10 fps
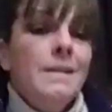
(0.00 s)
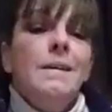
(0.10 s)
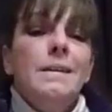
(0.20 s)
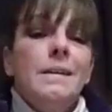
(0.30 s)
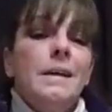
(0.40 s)

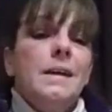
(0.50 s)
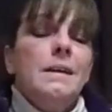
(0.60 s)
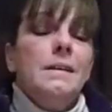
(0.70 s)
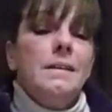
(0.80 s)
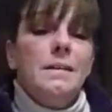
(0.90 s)
Like
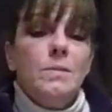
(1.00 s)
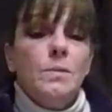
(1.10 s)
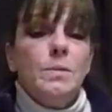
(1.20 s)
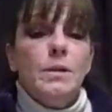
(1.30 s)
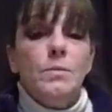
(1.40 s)
this would
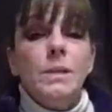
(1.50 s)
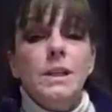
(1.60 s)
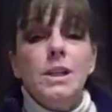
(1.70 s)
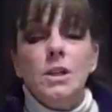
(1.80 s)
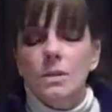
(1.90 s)
be a really
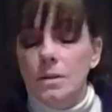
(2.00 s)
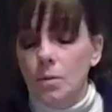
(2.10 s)
cute,